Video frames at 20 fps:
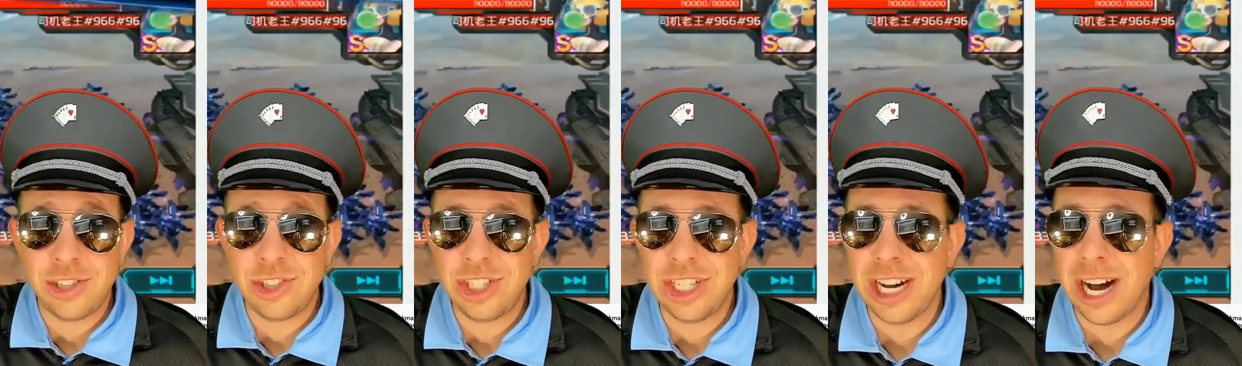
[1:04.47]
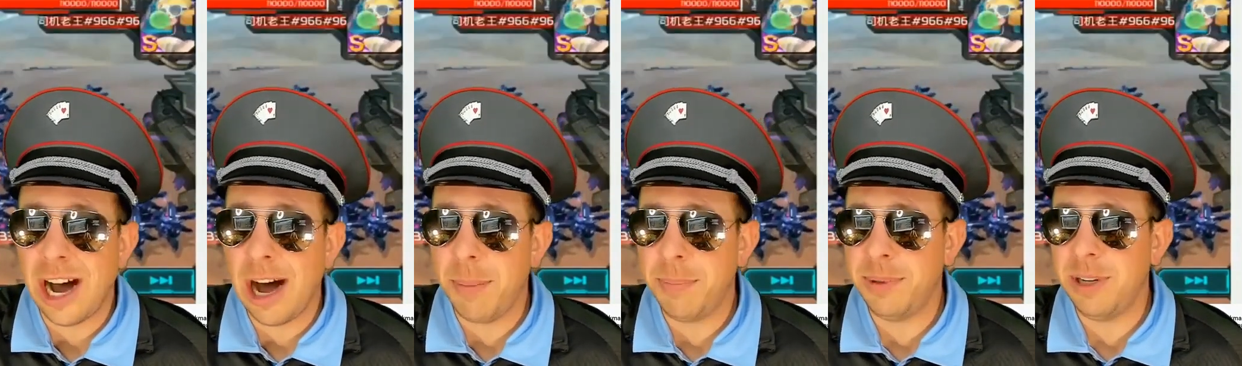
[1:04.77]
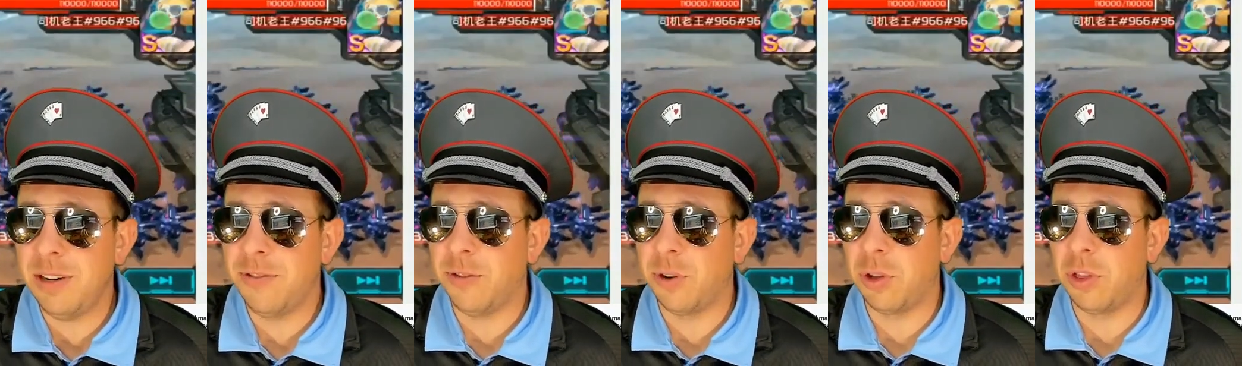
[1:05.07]
she
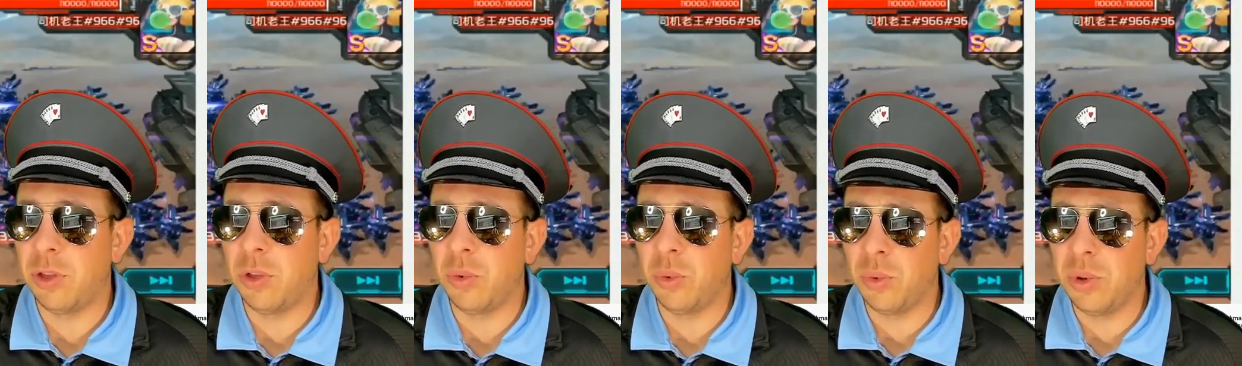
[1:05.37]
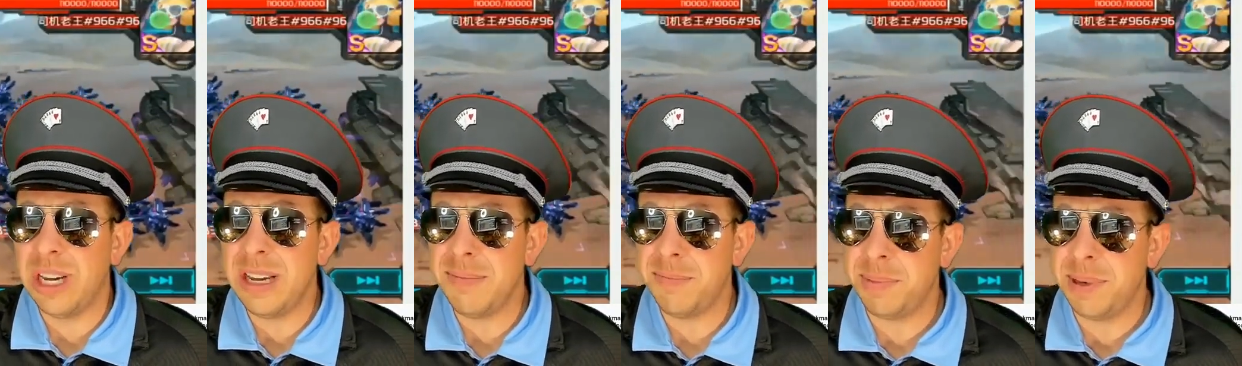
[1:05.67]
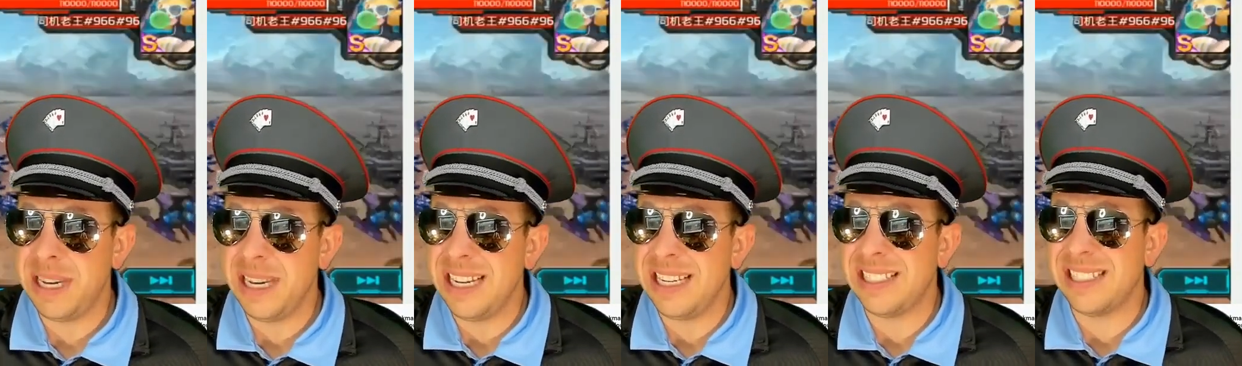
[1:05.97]
opted for
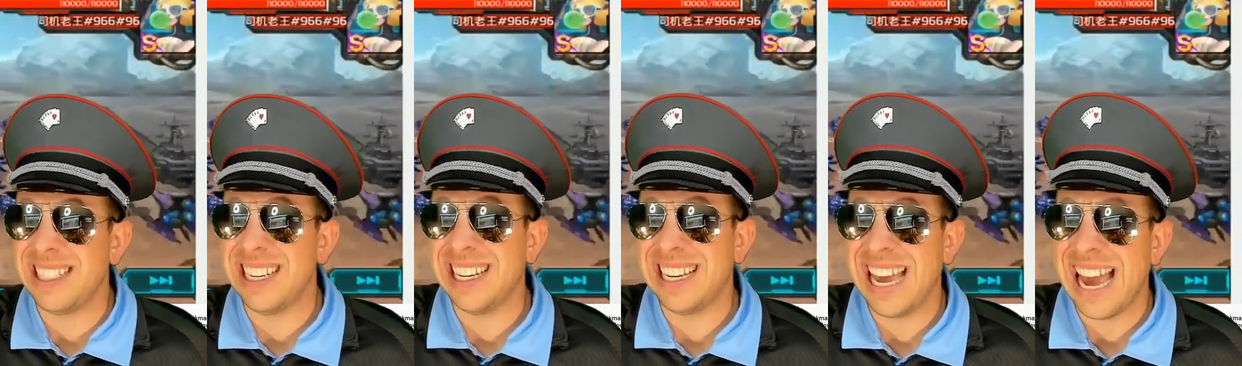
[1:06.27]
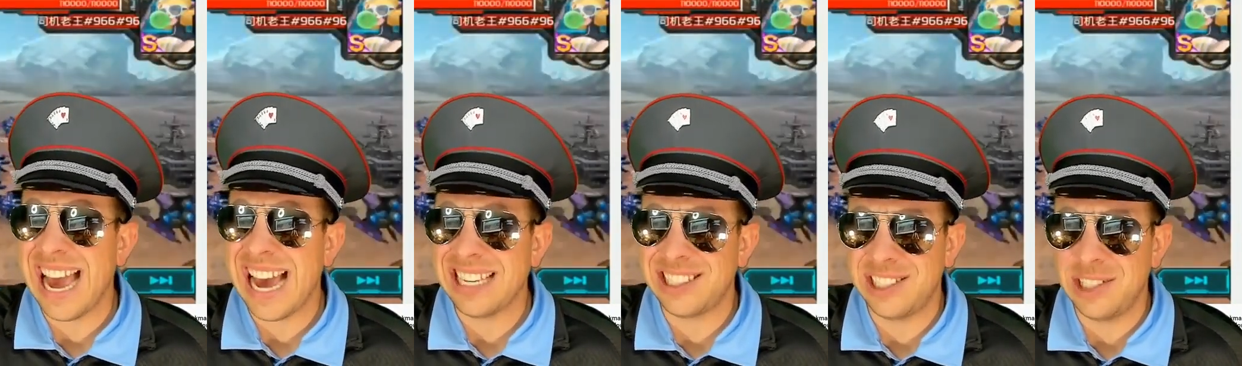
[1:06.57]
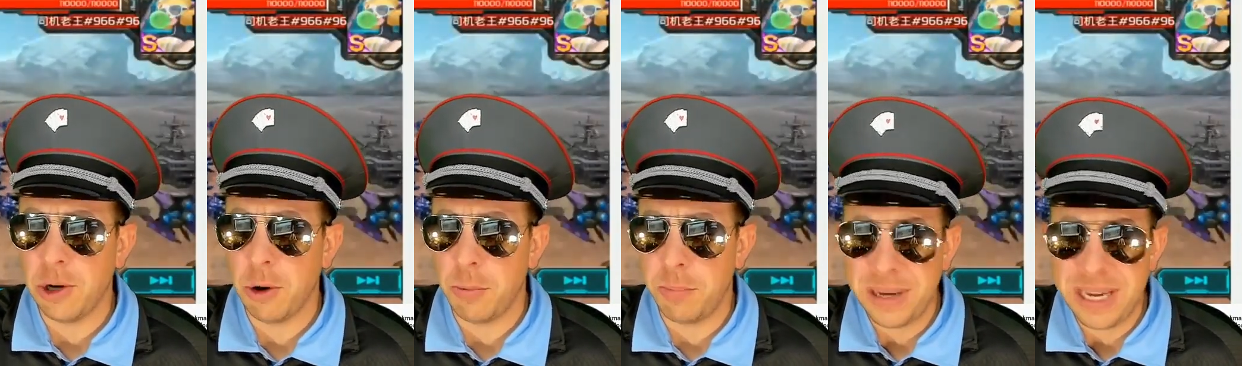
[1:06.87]
3-piece
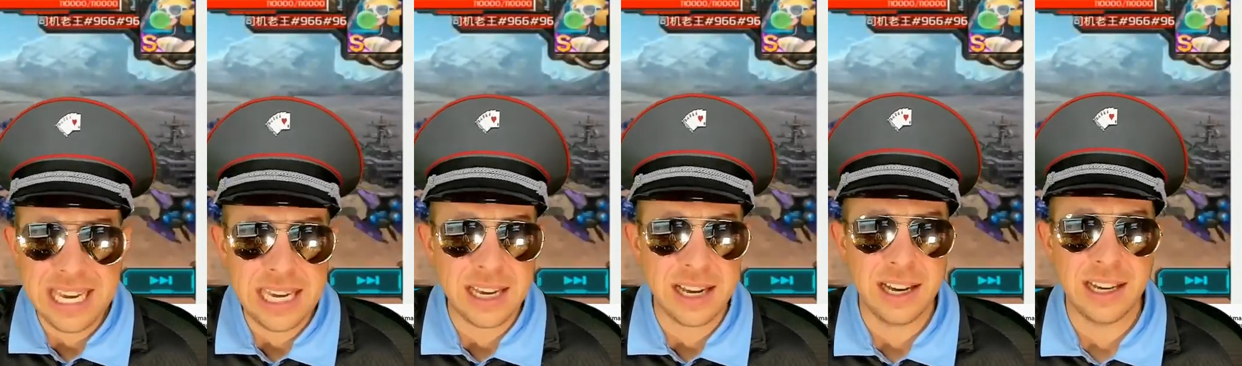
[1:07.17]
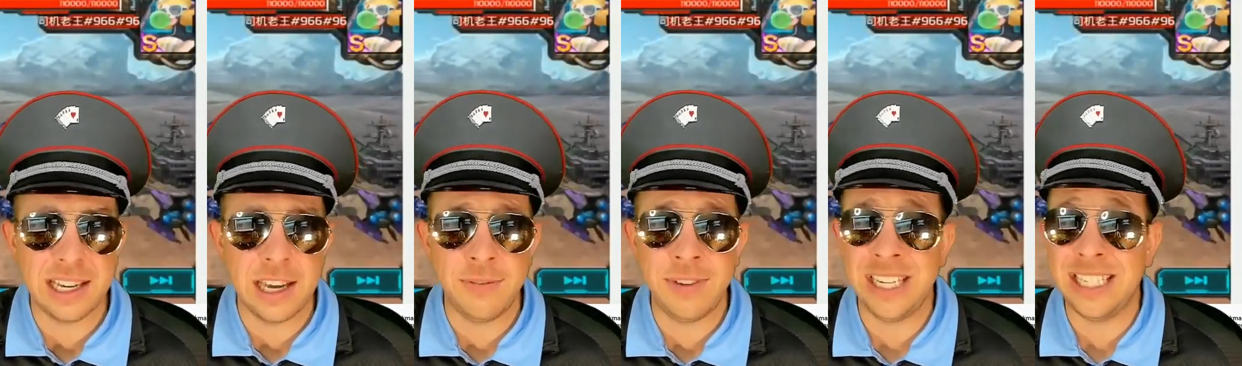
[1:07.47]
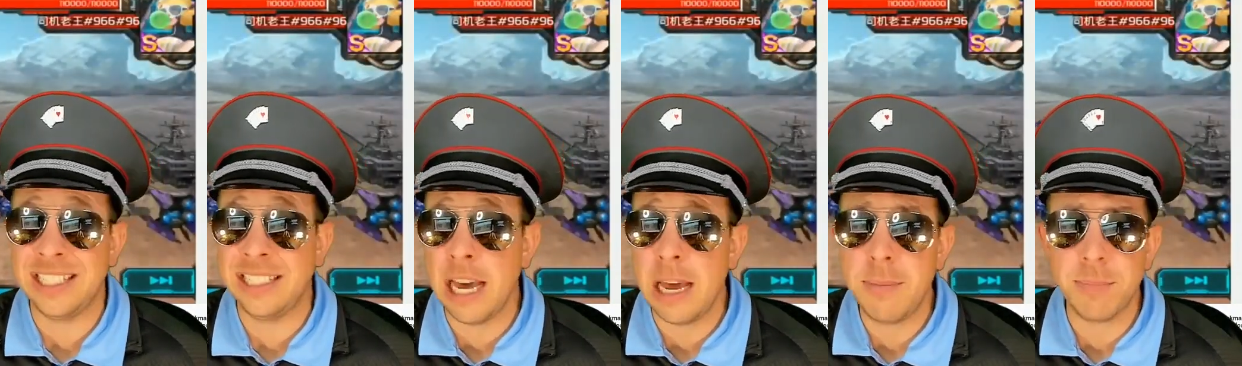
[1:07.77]
Cassiopeia, giving
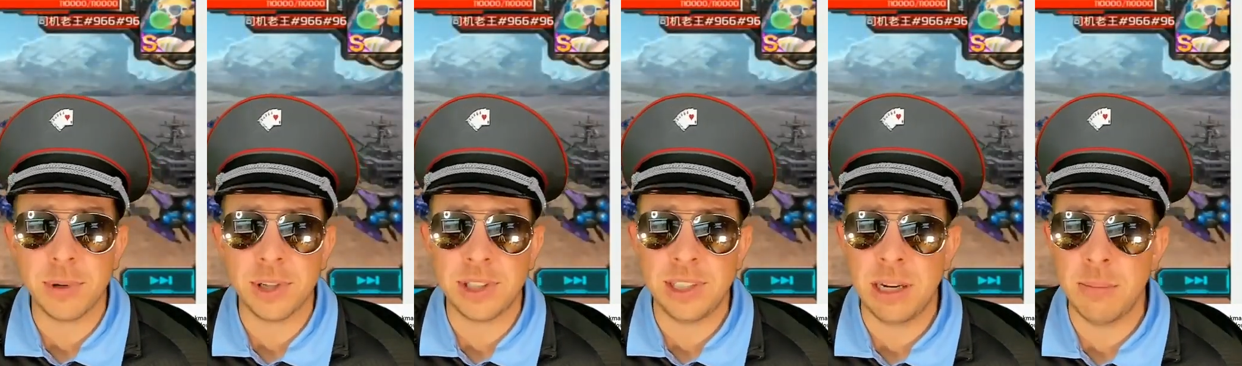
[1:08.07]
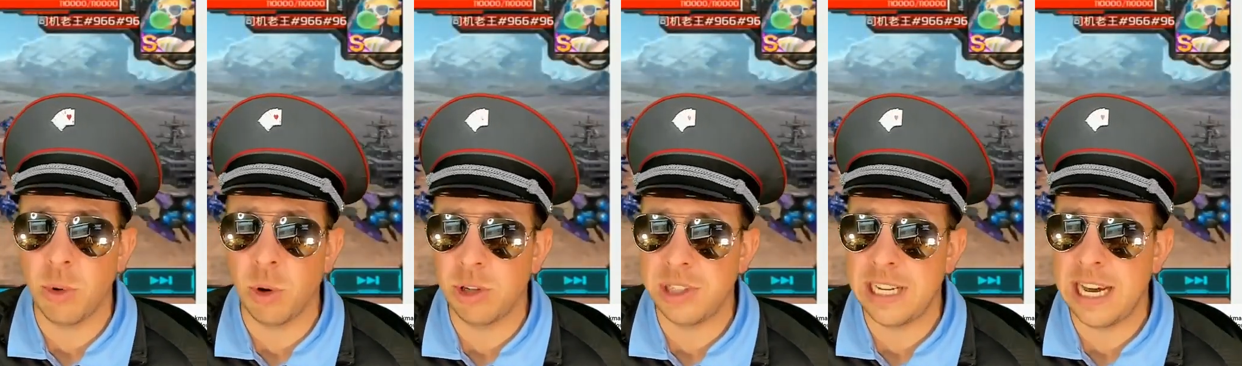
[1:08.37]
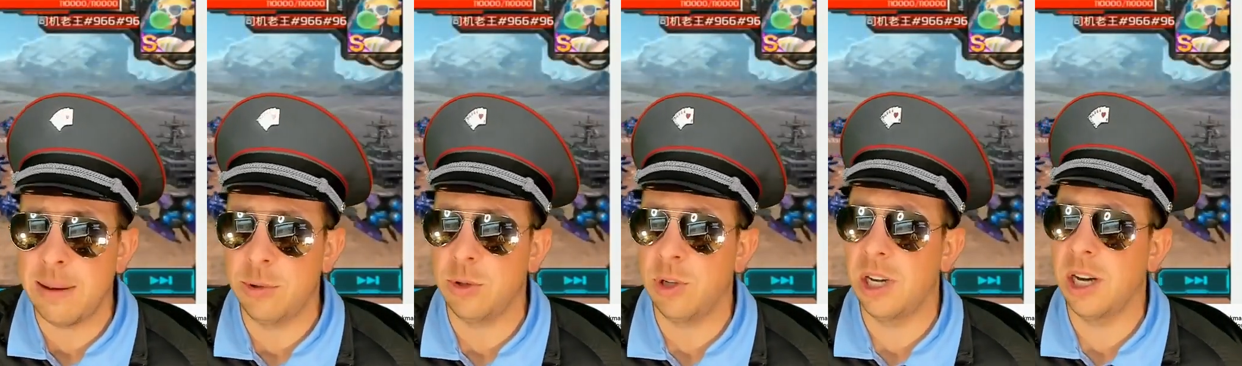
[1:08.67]
10% more
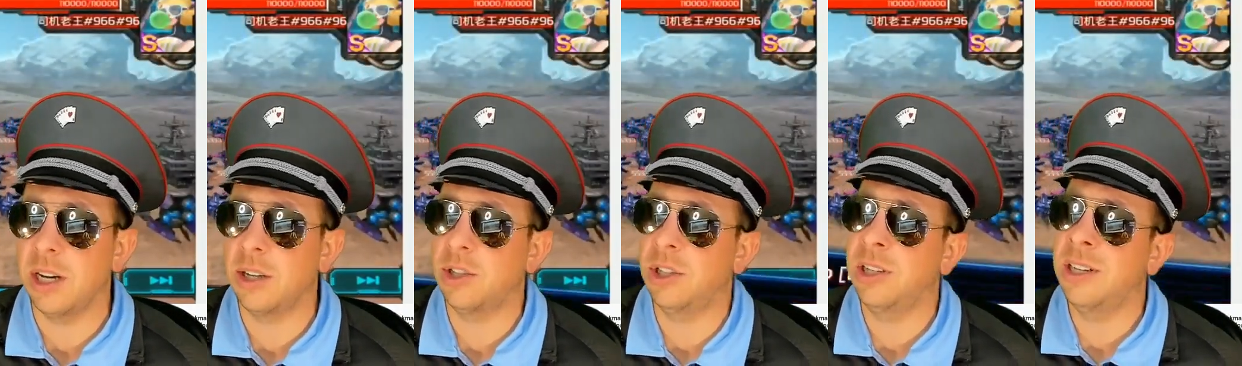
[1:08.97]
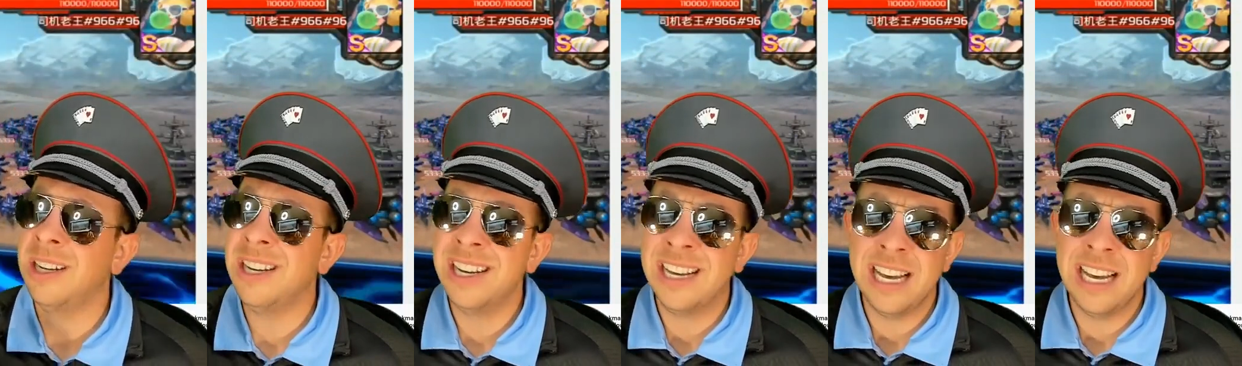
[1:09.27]
damage reduction,